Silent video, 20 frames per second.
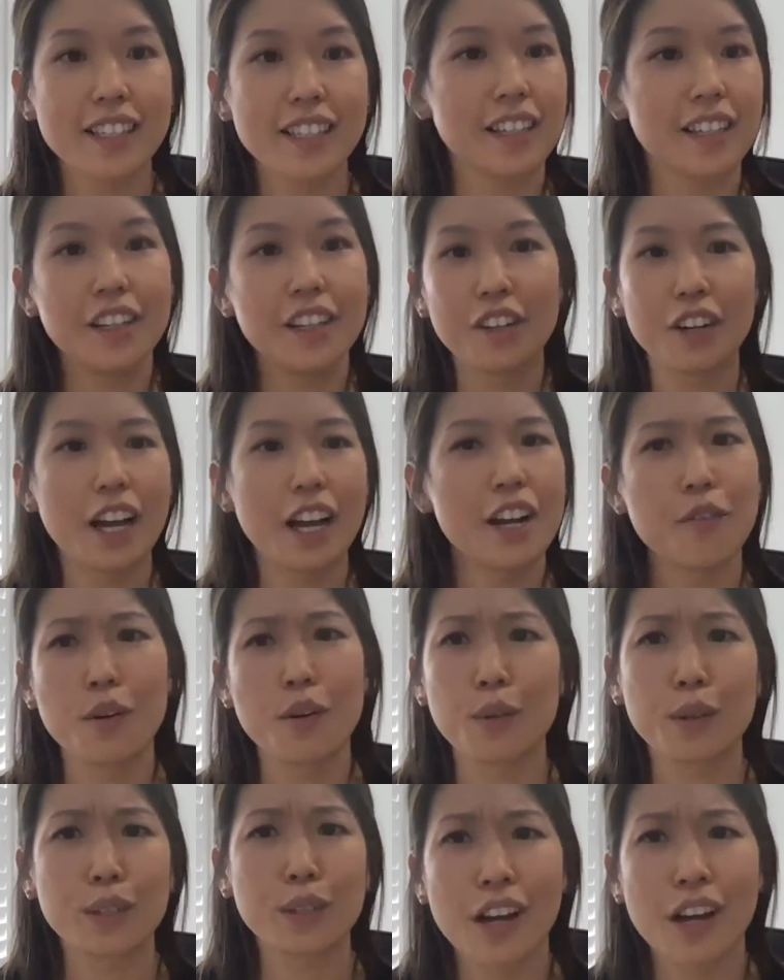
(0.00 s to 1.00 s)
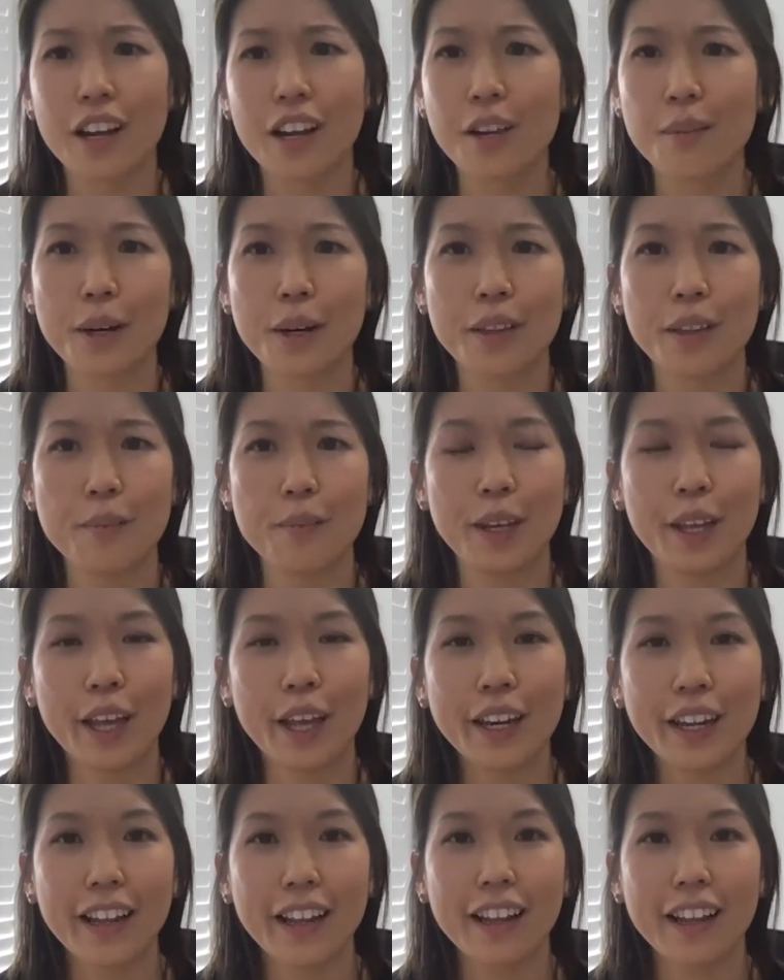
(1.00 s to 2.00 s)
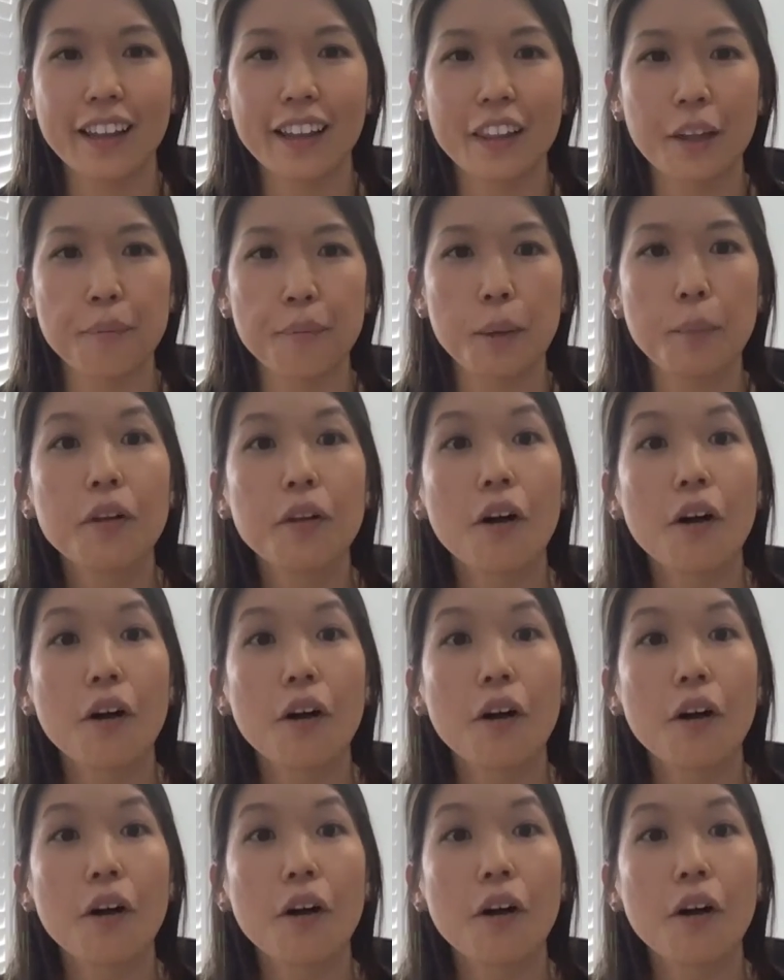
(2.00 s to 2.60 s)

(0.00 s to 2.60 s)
like, you know, kind of what we were talking about in the beginning, that people